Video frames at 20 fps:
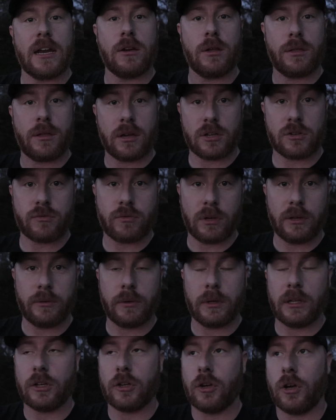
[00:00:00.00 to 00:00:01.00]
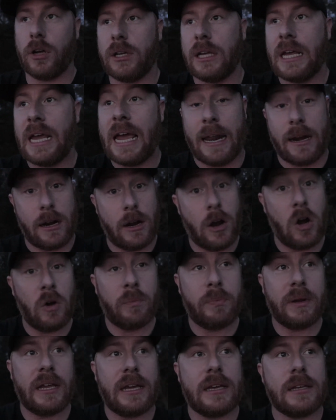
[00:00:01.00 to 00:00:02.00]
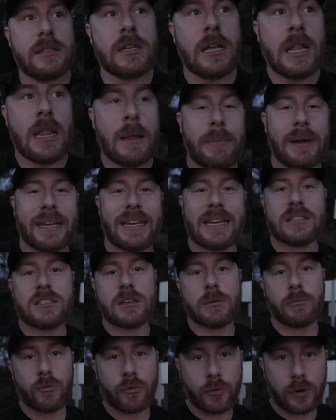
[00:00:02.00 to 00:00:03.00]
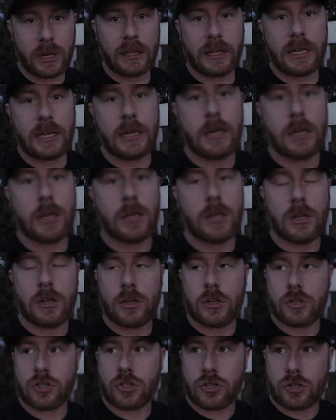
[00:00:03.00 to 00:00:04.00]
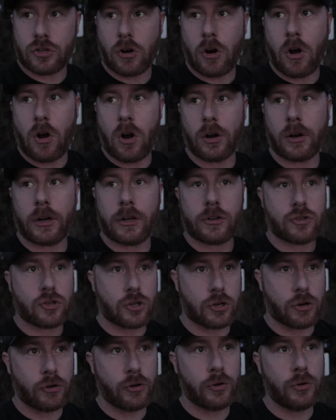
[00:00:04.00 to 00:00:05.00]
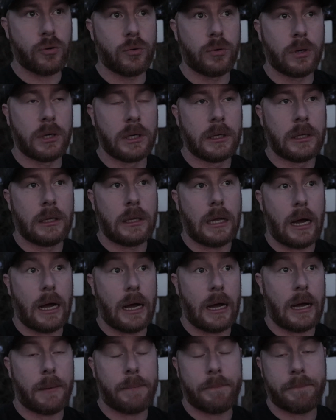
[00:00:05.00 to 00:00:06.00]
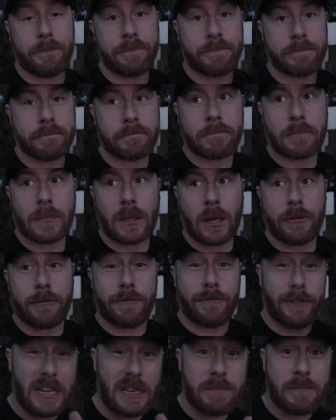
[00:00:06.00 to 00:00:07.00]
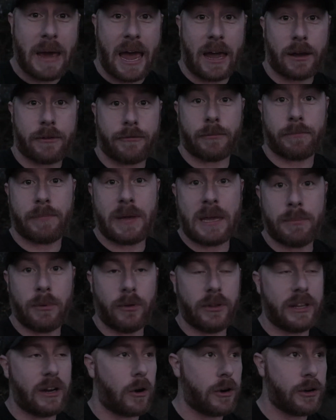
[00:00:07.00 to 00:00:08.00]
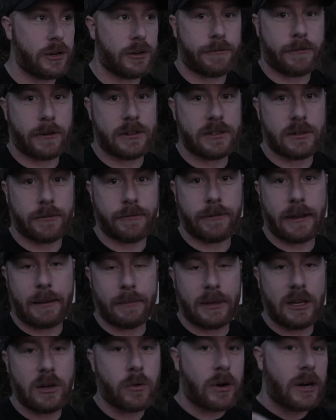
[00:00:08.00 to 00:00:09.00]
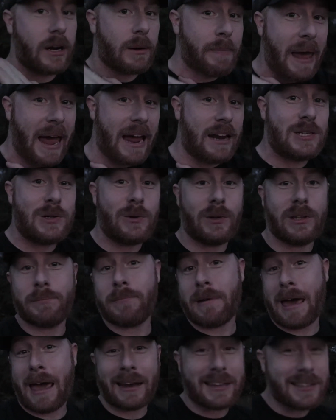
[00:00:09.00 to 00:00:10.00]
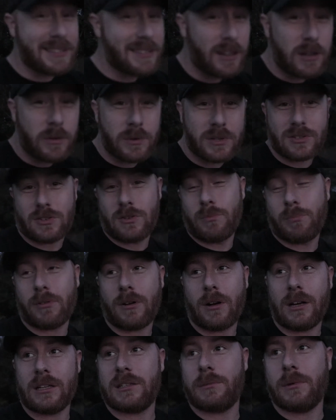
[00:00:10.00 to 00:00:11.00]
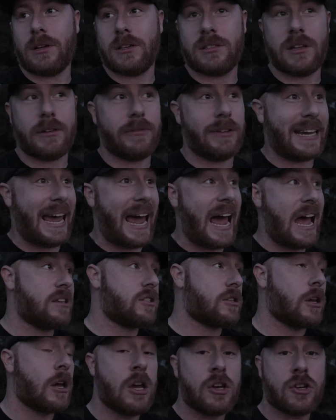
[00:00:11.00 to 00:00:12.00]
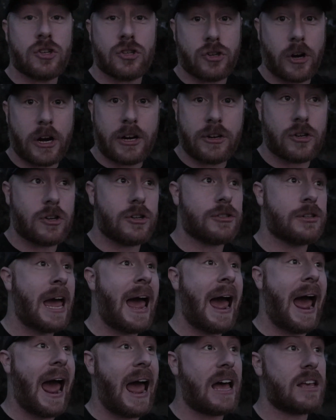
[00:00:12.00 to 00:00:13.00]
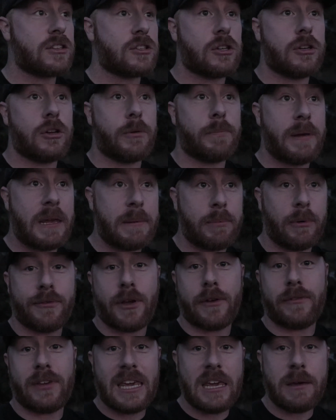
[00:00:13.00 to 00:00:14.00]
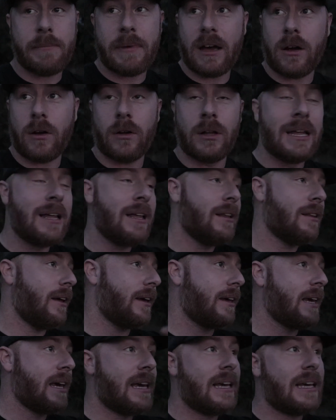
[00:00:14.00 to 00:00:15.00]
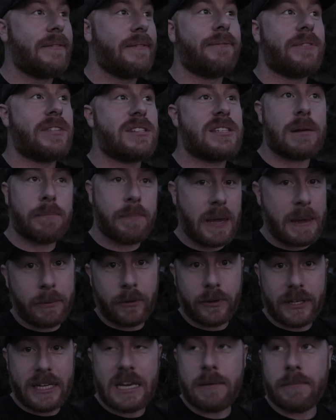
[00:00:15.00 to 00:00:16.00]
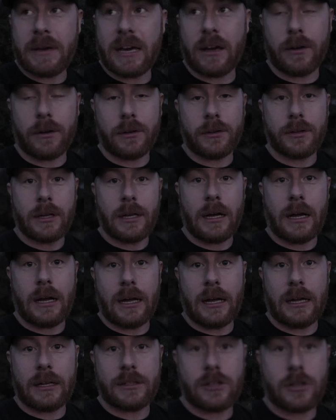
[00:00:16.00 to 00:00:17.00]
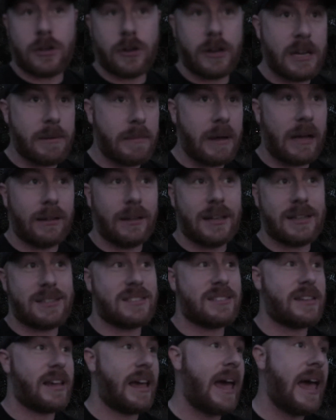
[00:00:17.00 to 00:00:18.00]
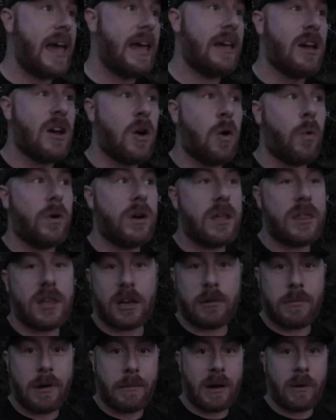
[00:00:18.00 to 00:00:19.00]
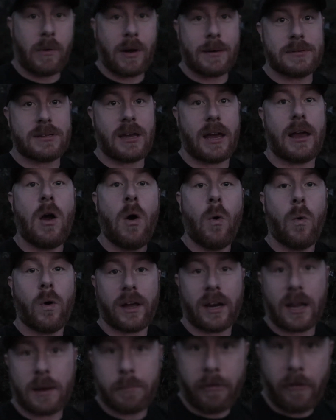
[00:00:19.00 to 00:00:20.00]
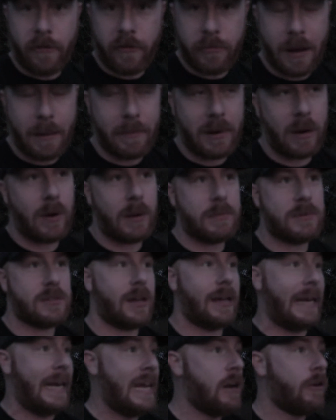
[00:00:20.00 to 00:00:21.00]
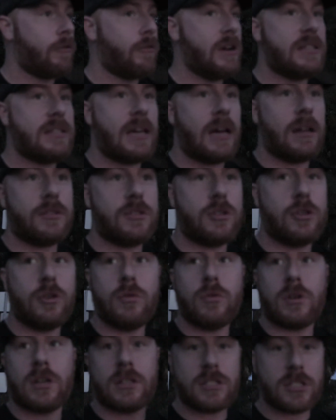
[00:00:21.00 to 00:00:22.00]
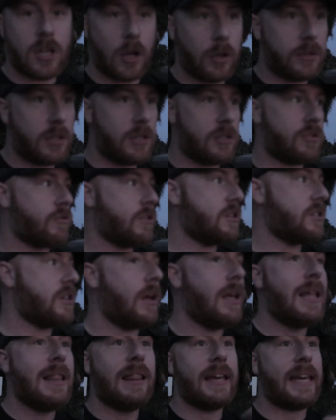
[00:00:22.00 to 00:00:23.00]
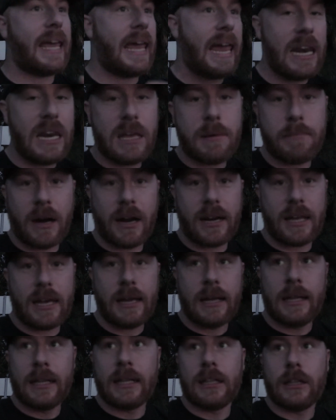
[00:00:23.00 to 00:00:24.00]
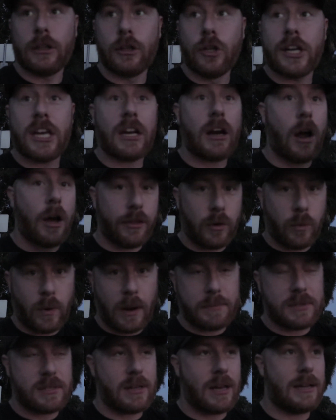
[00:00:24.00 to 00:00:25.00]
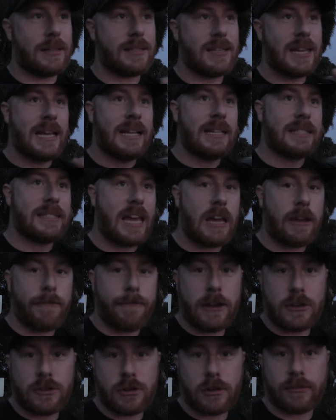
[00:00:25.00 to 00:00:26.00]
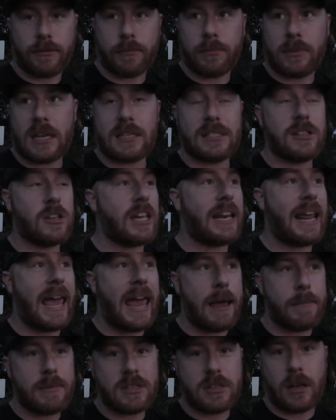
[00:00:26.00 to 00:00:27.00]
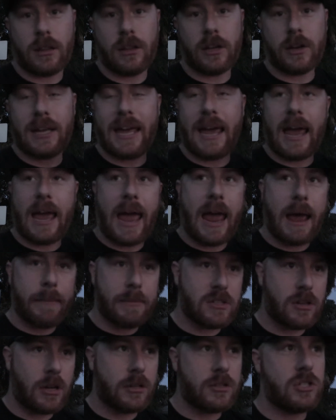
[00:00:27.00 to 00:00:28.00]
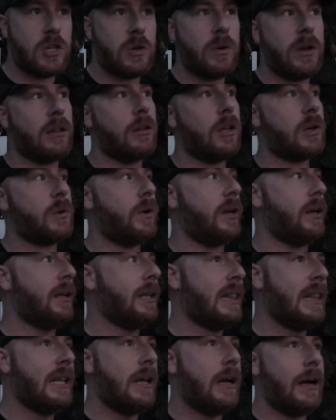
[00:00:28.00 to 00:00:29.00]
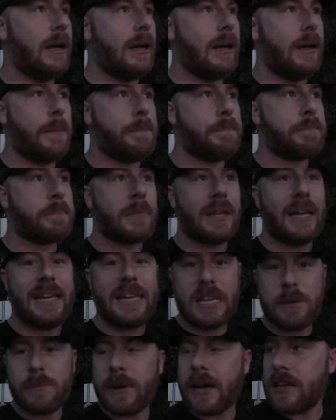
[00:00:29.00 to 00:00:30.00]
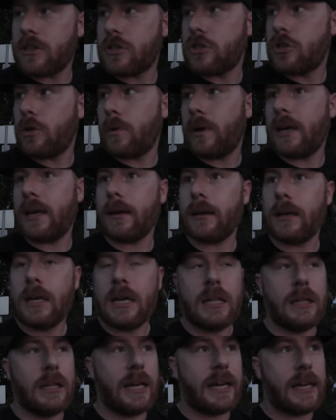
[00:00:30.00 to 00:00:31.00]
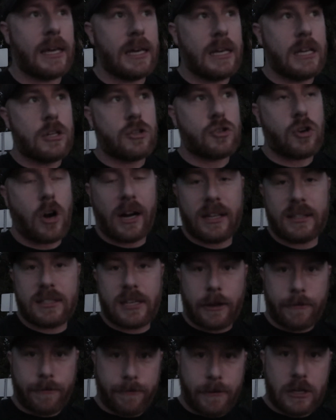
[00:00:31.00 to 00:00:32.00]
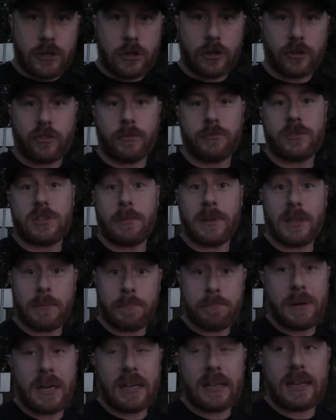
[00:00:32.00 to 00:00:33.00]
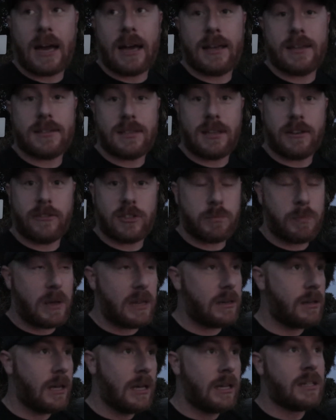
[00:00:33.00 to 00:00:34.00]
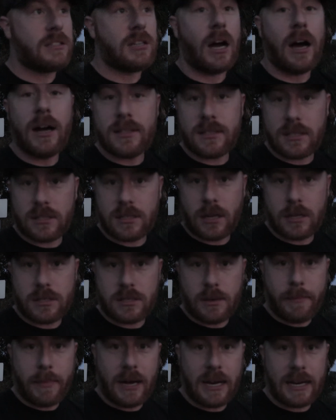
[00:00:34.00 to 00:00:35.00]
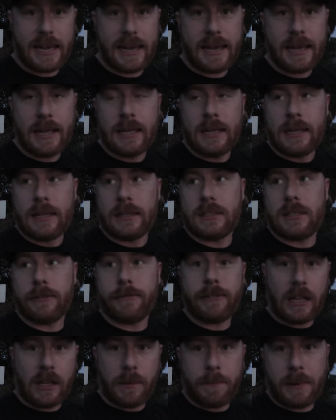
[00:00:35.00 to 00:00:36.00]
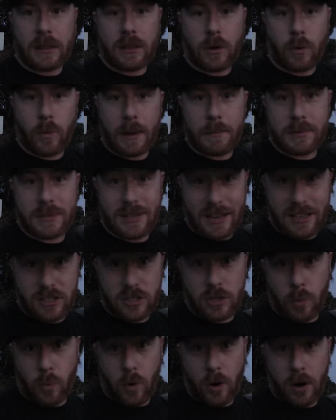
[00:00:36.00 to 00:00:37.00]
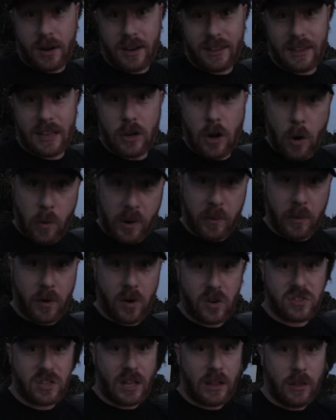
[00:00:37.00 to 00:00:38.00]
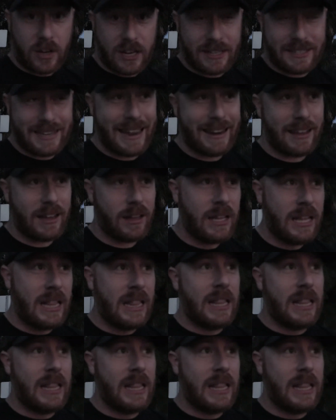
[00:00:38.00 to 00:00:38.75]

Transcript: and you think it's really, really good, and I hope it is, but get some really strong, true, um, feedback from people that aren't your friends and family who are gonna pat you on the back and tell you it's super awesome, all stuff. Like ask strangers, ask your people if you have email, like send people email uh, to your email list and say, hey, what do you think about my website? What can I improve about my website? Reach out to consultants, reach out, like anybody, look at other websites, take features from things, look at Amazon, look at Amazon's doing, look what um, eBay's doing, like try to take features from some of the big guys that have spent tons and tons of money developing their websites to work and they know it works they look at data,